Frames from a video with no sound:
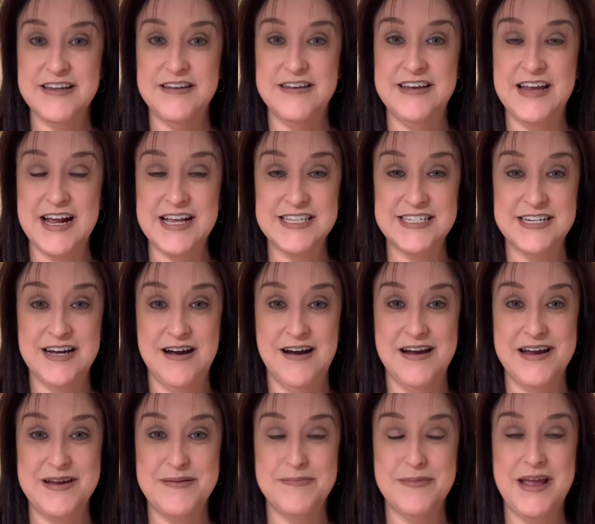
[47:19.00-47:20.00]
next
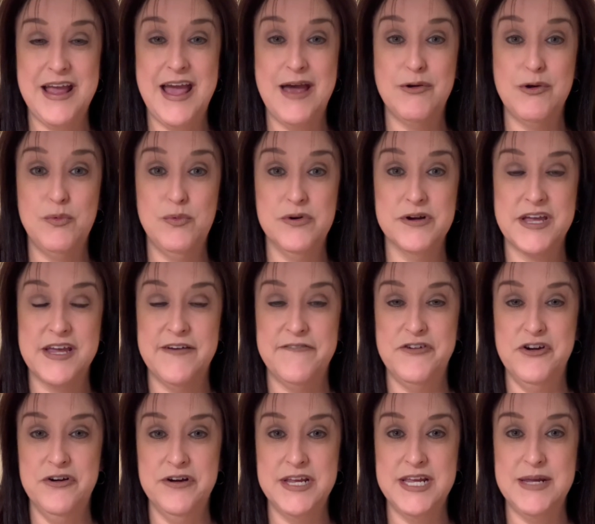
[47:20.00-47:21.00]
time and I will give
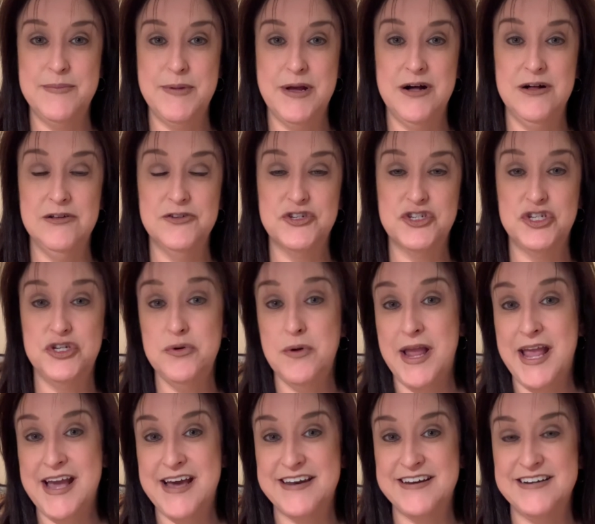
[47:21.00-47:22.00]
your email to
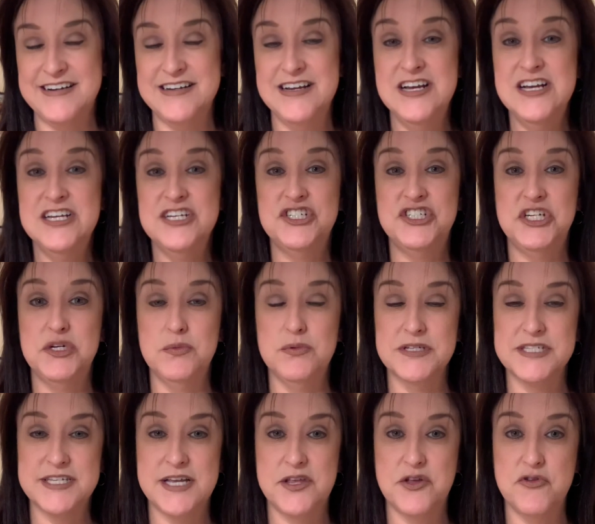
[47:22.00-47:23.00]
Anna. She will
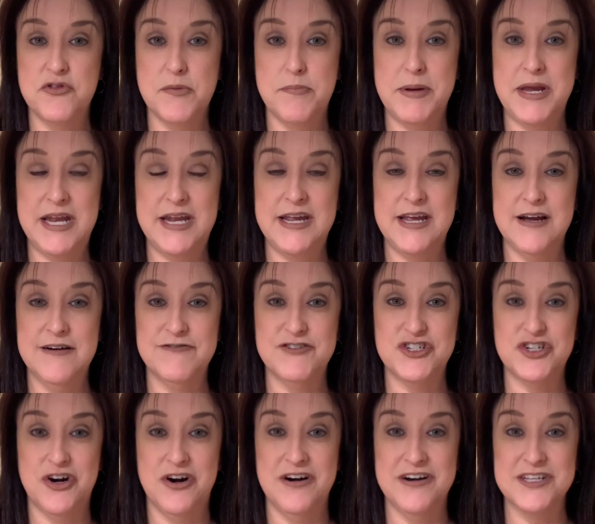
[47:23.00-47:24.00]
send you the PDF
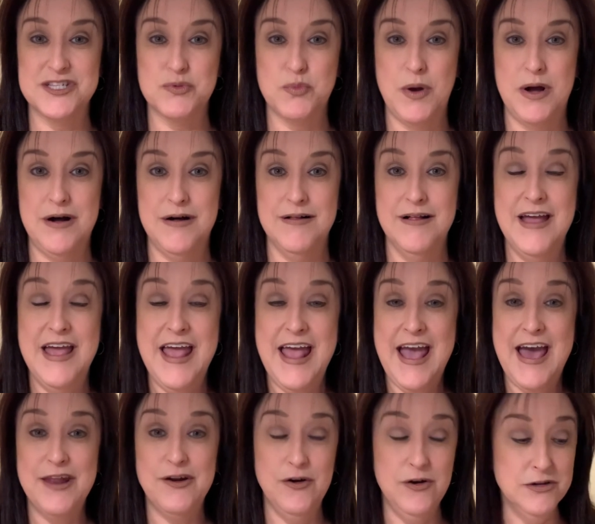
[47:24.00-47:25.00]
chart as well.
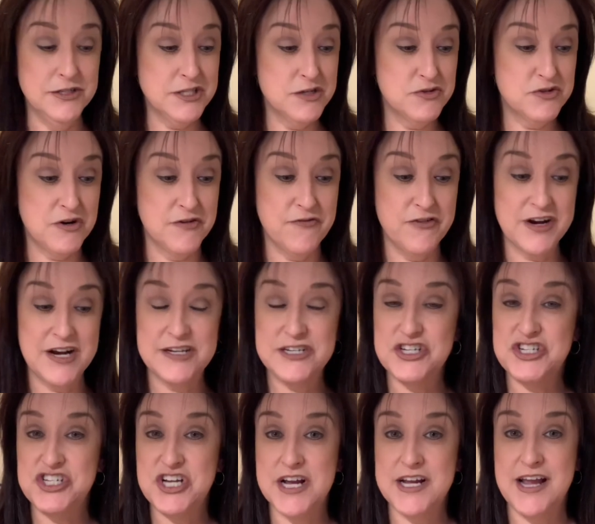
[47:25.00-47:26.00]
And also don't forget to
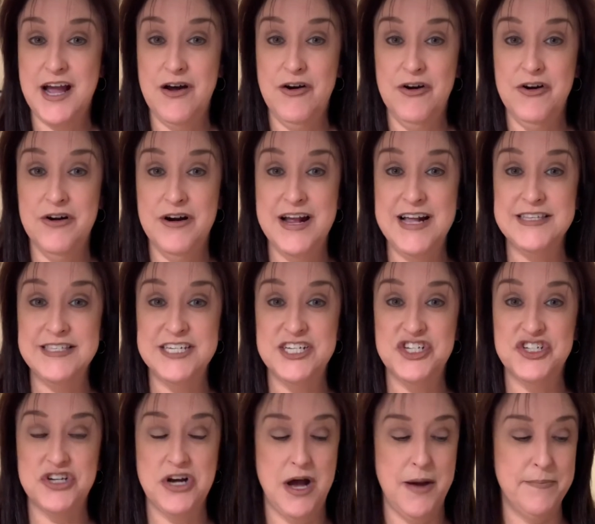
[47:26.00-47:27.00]
check out her Etsy
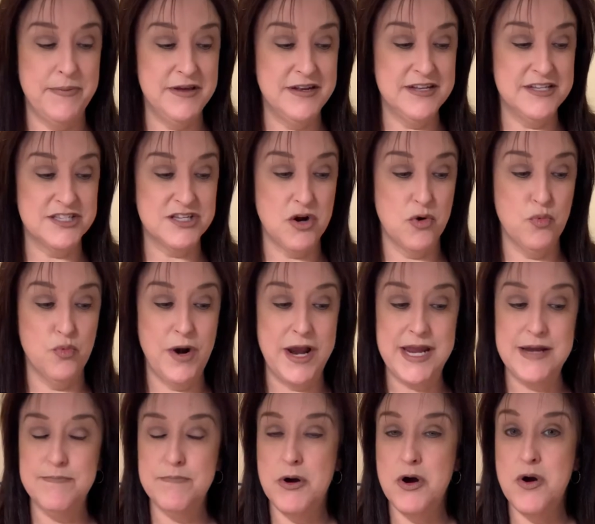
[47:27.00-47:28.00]
shop. It is
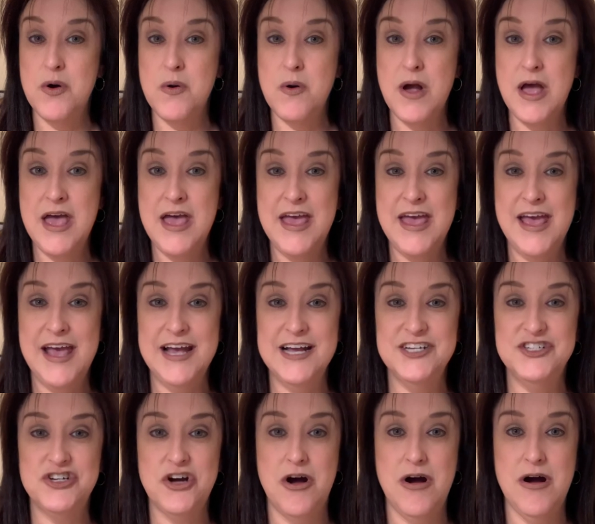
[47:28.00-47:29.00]
Rainbow
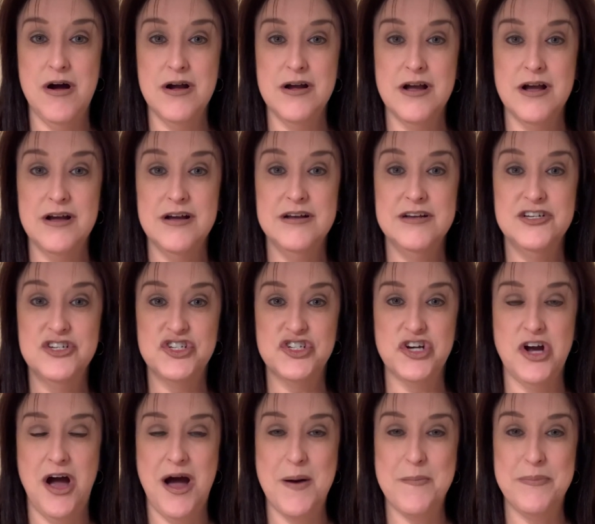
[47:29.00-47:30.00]
Hedgehog
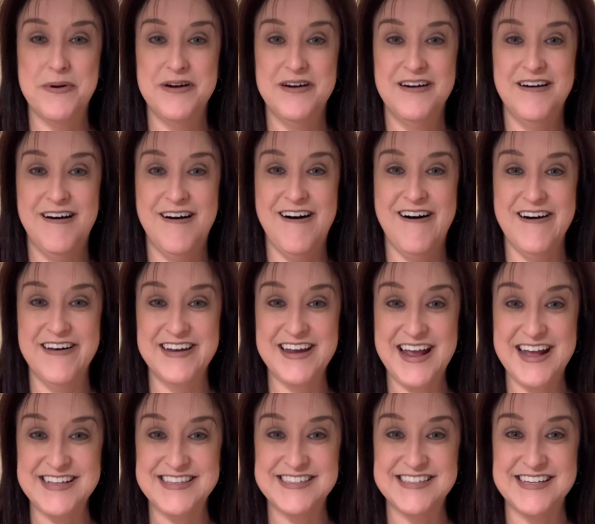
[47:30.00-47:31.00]
Shop on
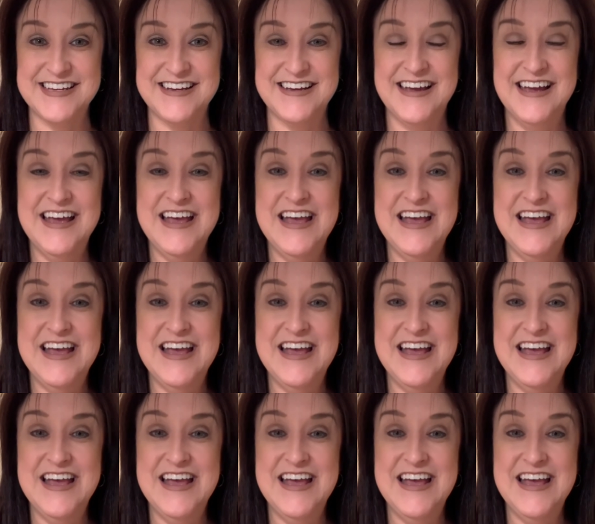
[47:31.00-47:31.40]
Etsy.